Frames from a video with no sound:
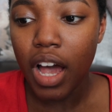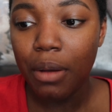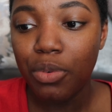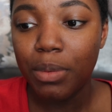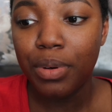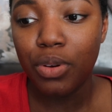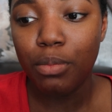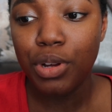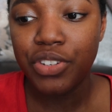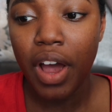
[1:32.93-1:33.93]
I'm going to put on a
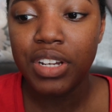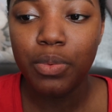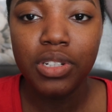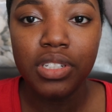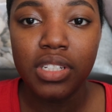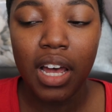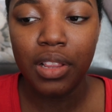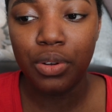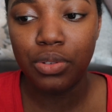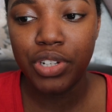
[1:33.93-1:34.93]
moisturizer, which is just like a
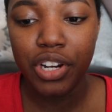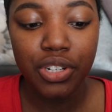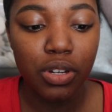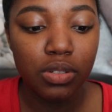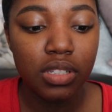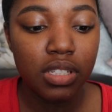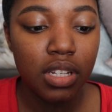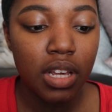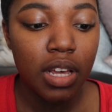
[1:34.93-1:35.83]
little Trader Joe's